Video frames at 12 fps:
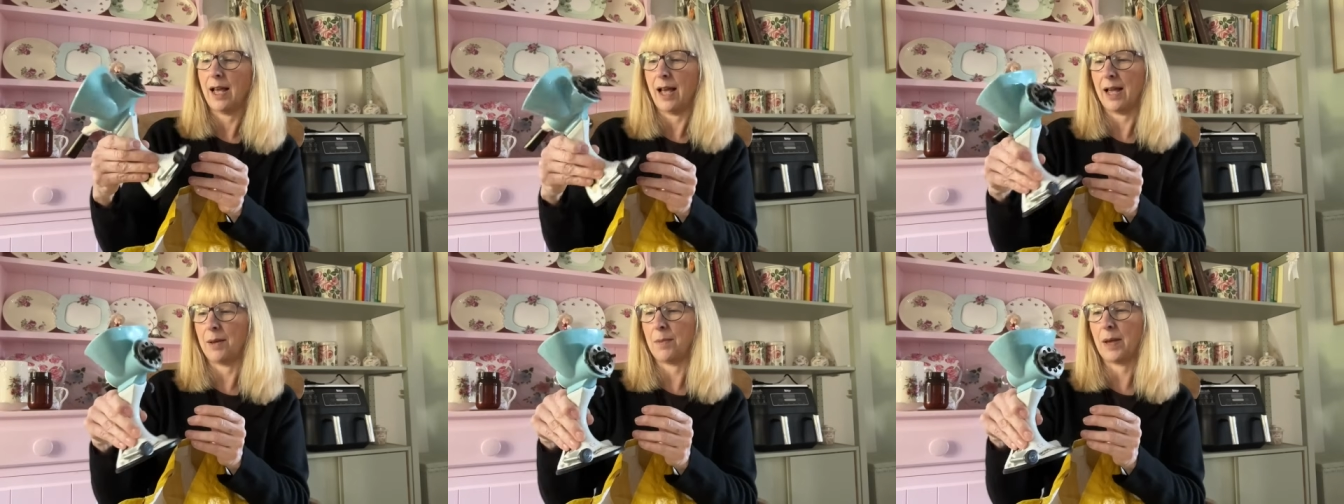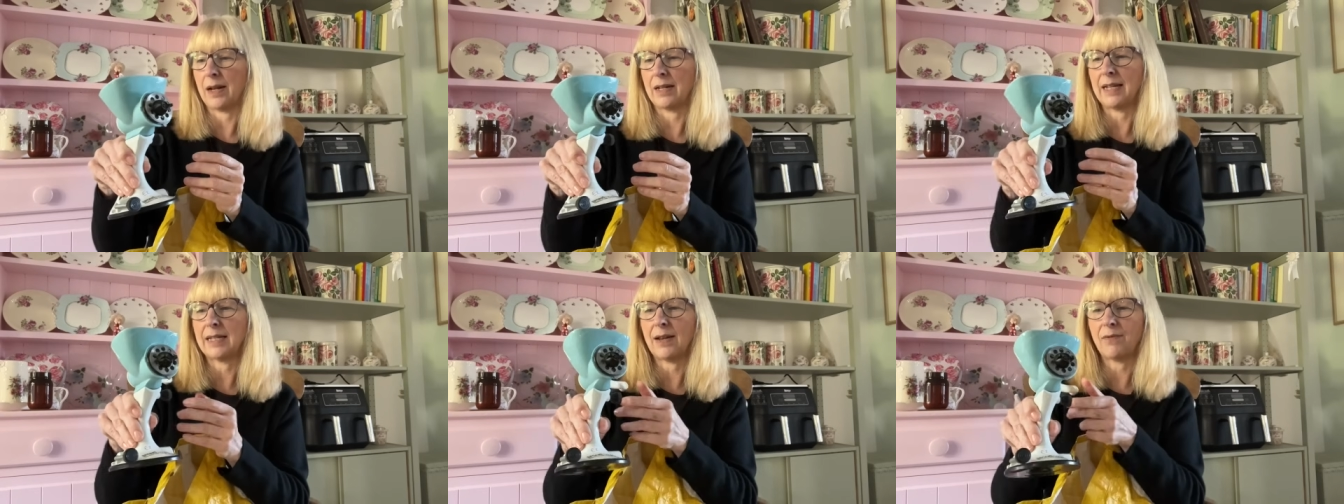I
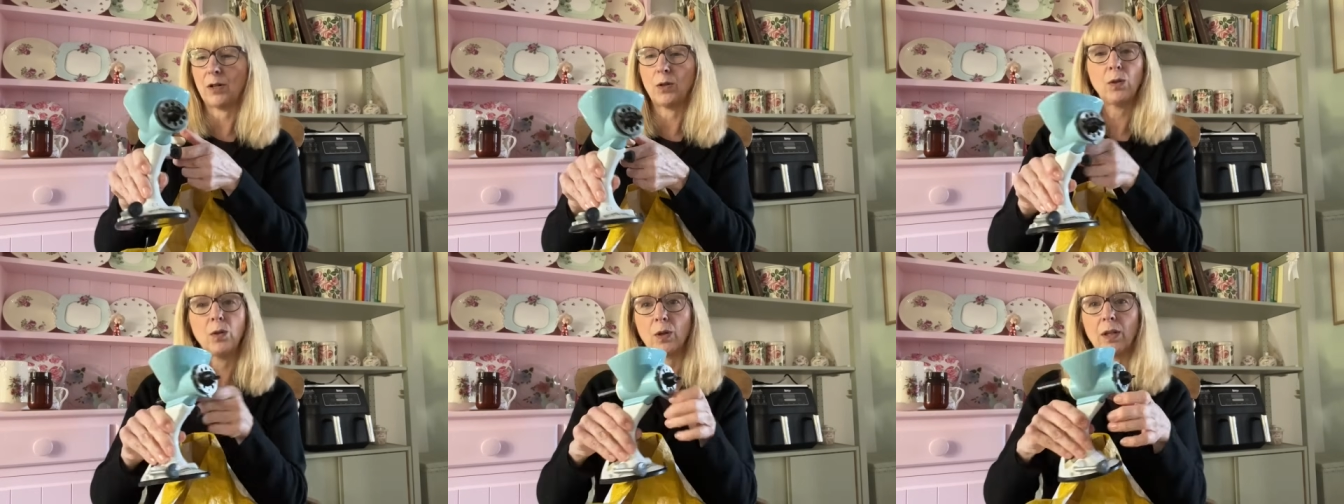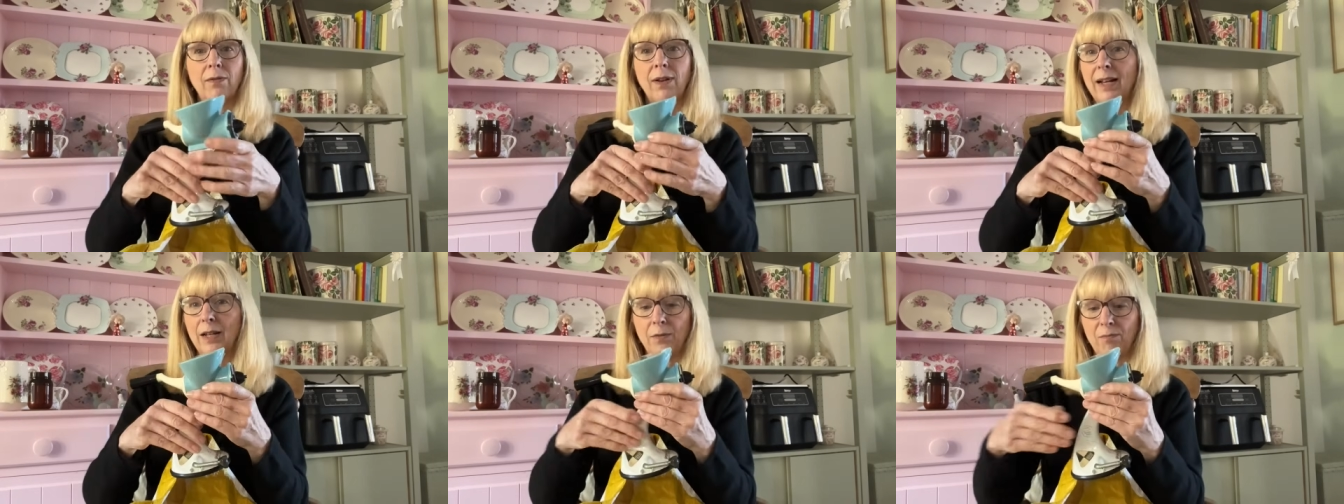need to have a little look at the
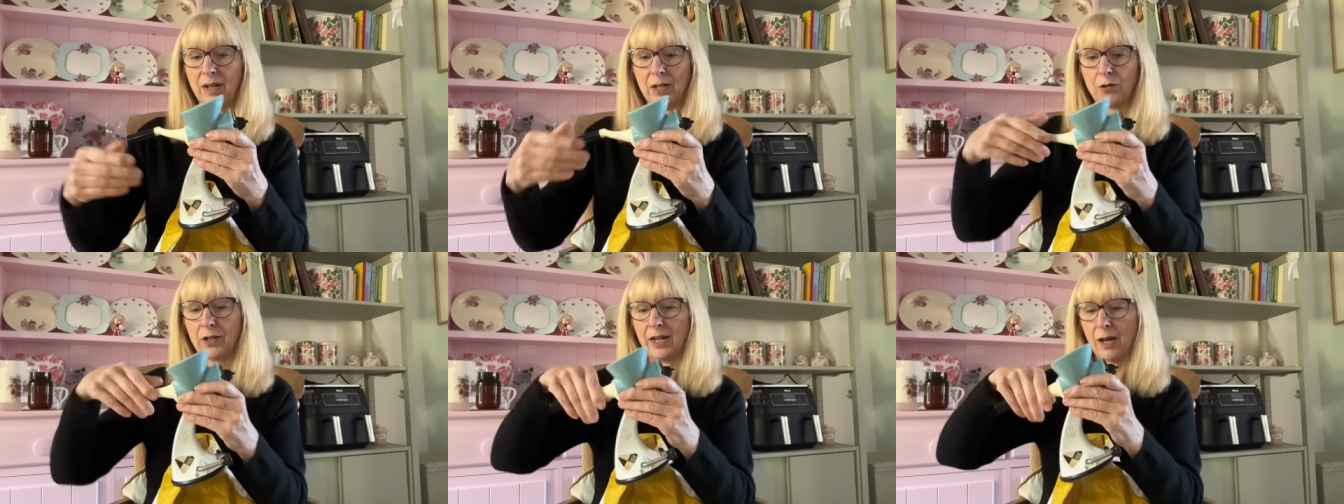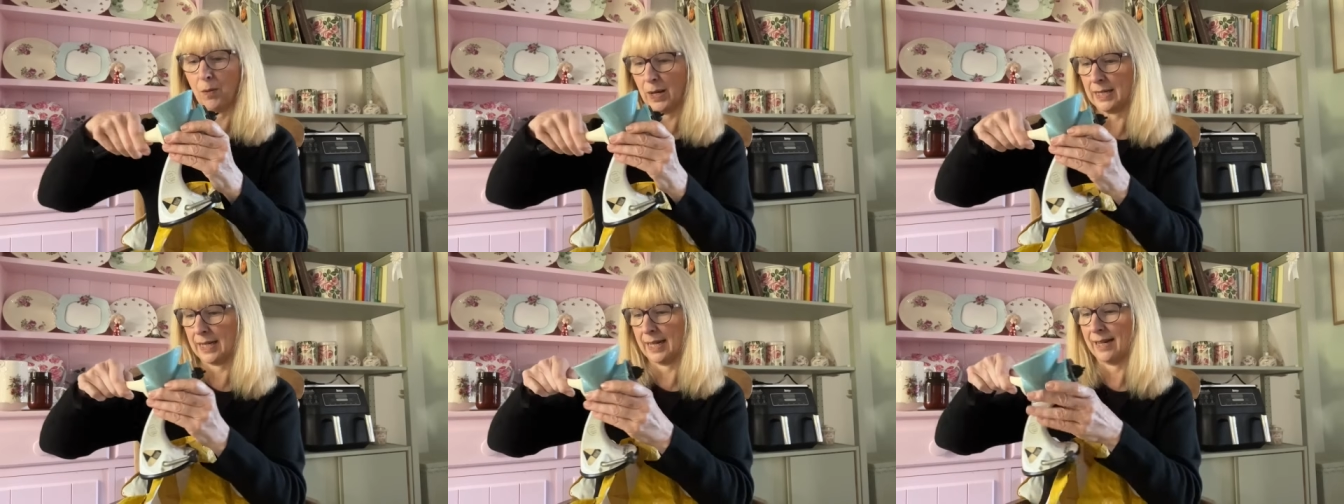value, literally no
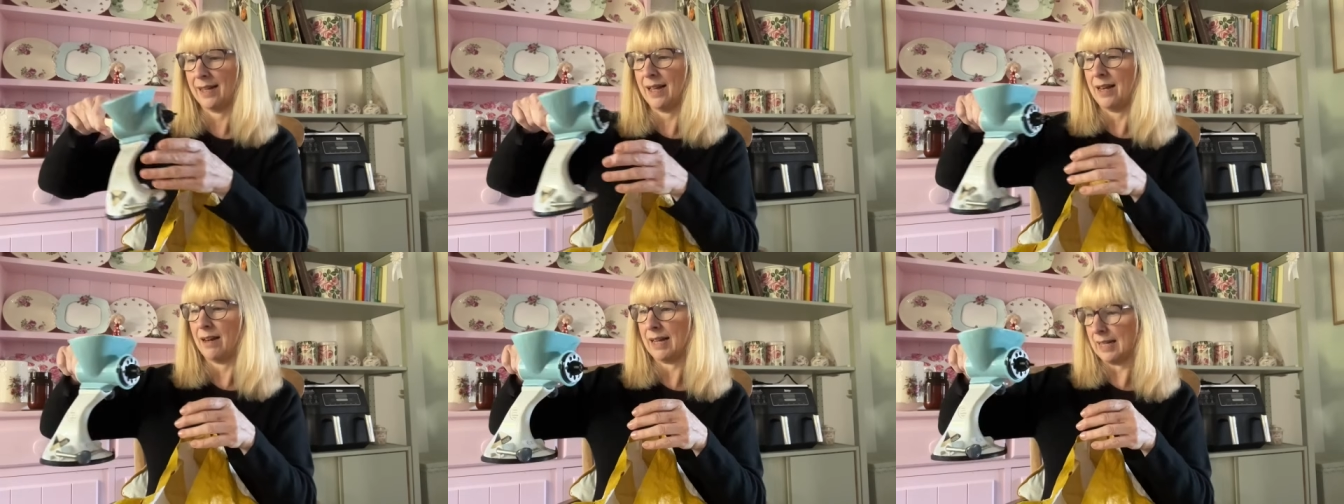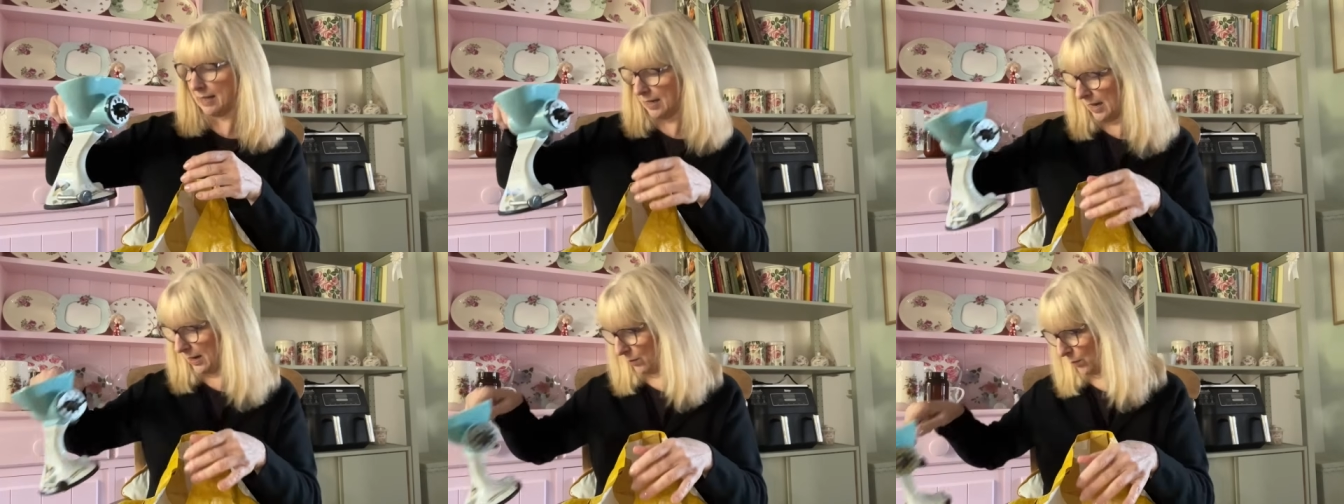idea. I like the colour